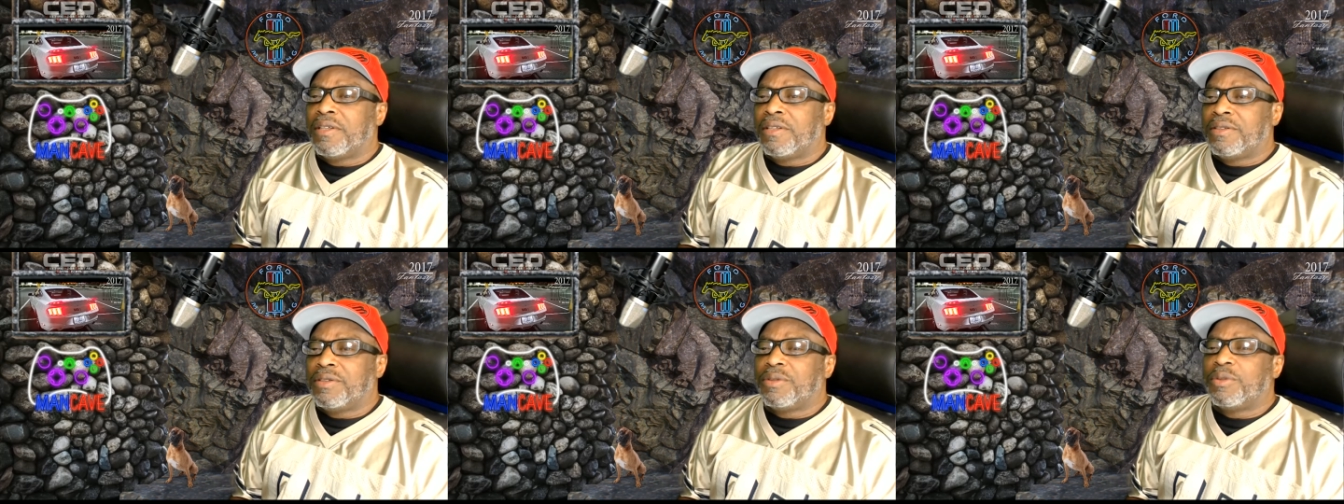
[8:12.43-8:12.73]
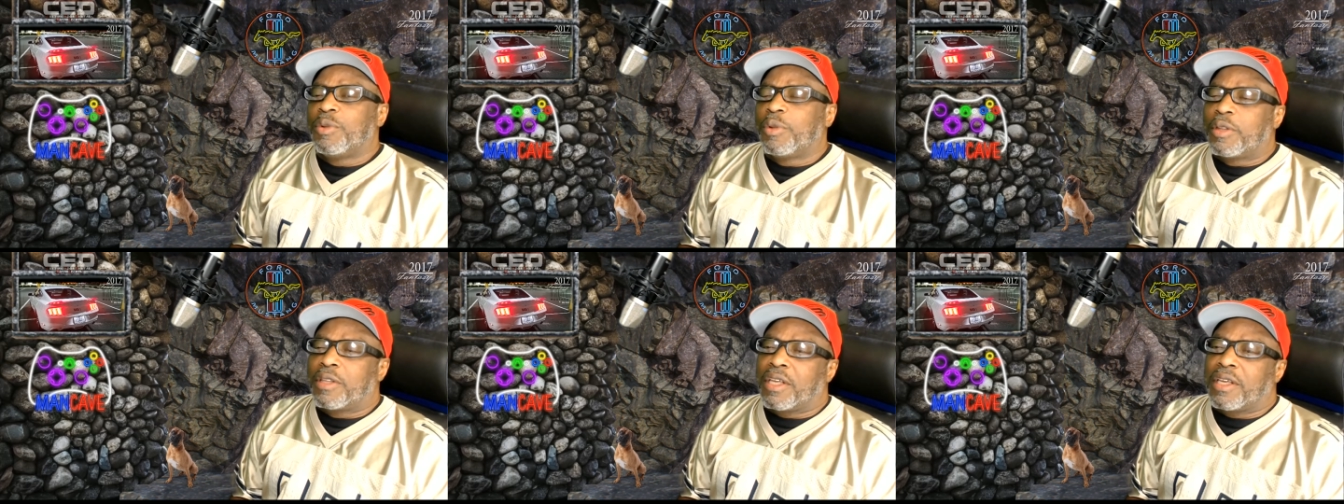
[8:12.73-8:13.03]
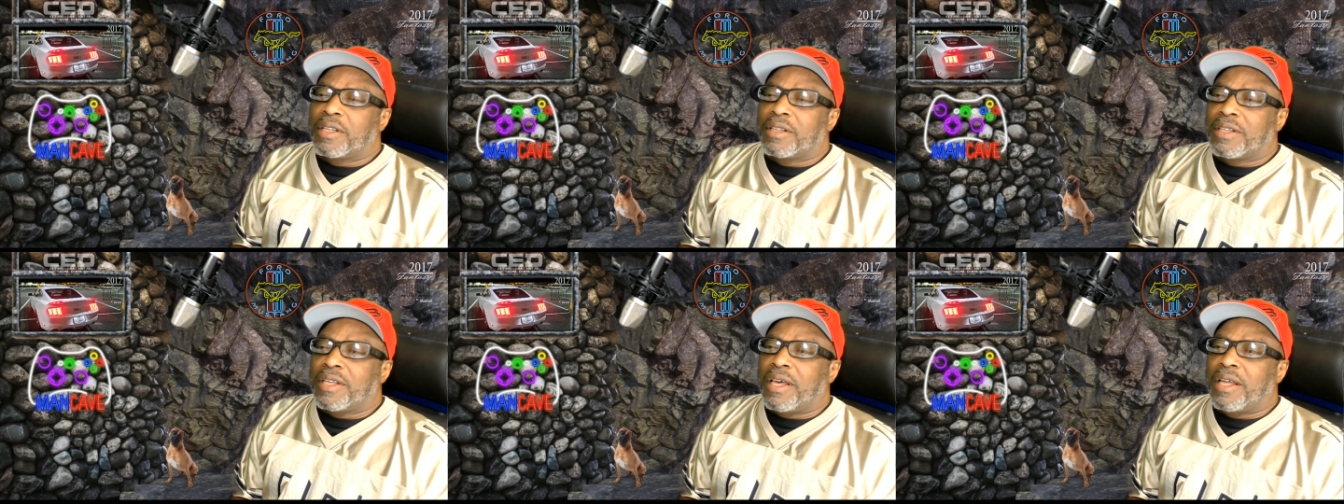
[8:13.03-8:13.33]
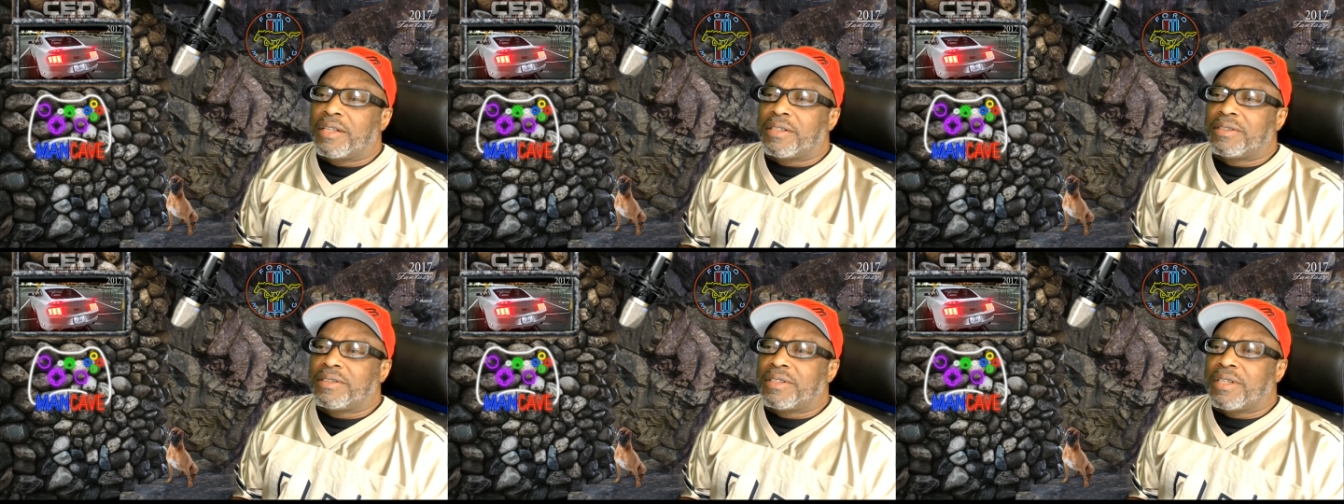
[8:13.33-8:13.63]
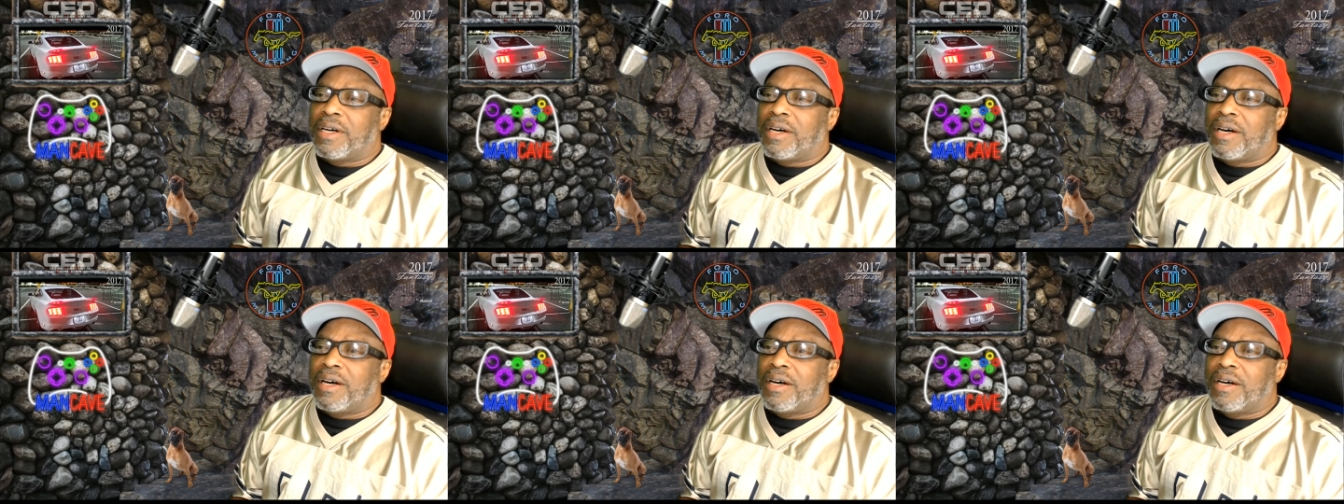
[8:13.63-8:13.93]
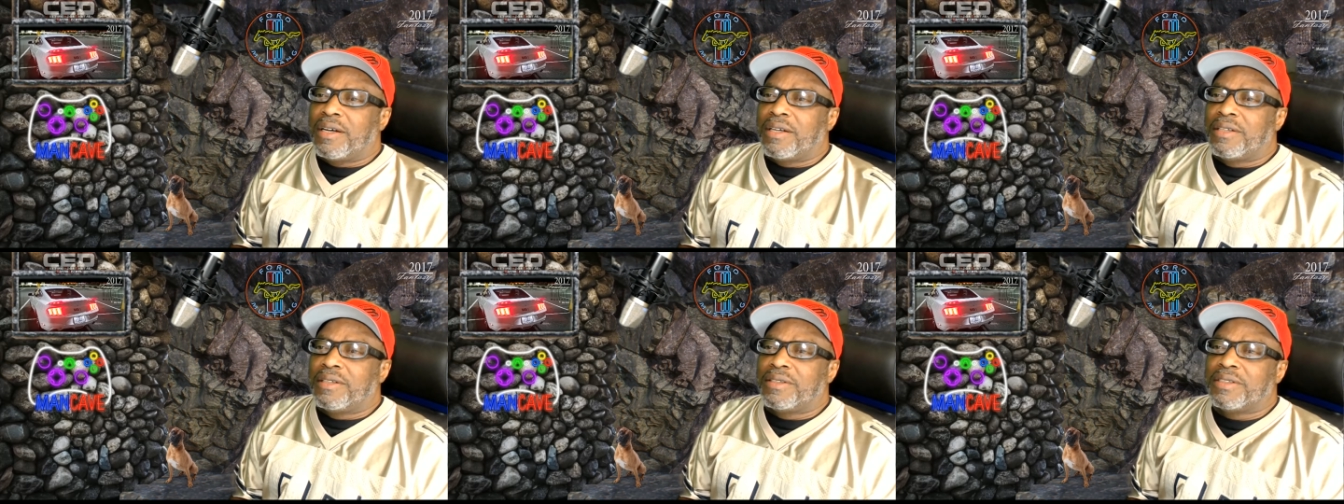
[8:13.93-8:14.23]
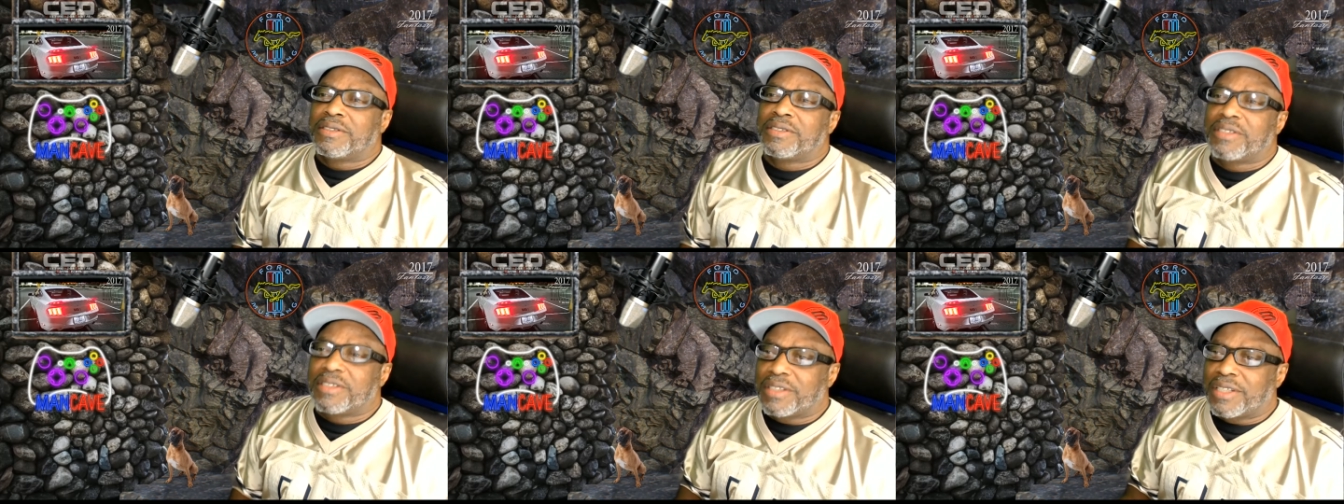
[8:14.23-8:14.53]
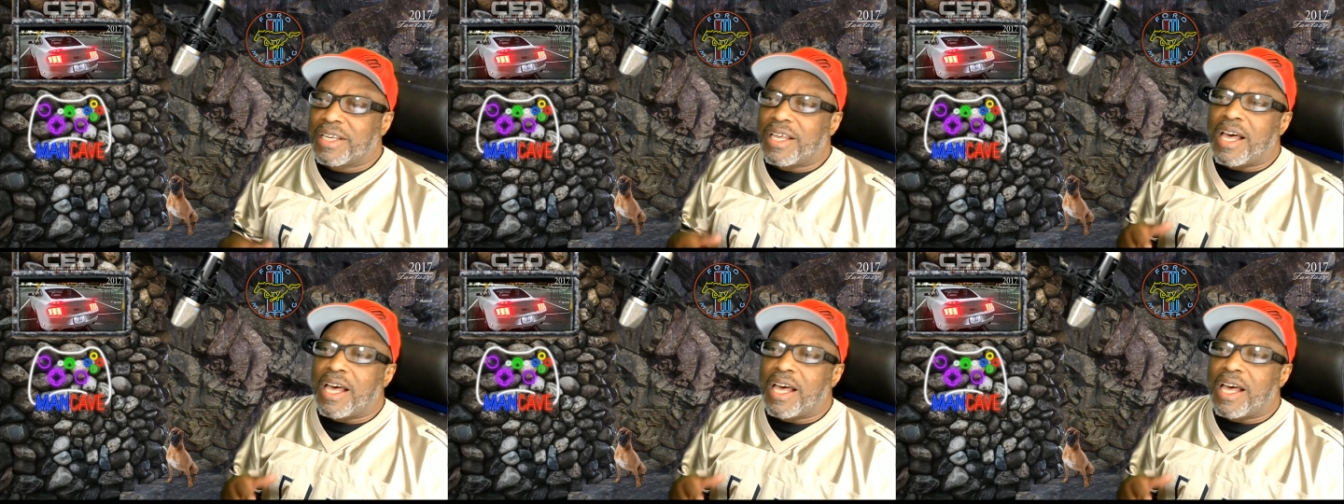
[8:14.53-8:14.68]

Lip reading: do you think that it's the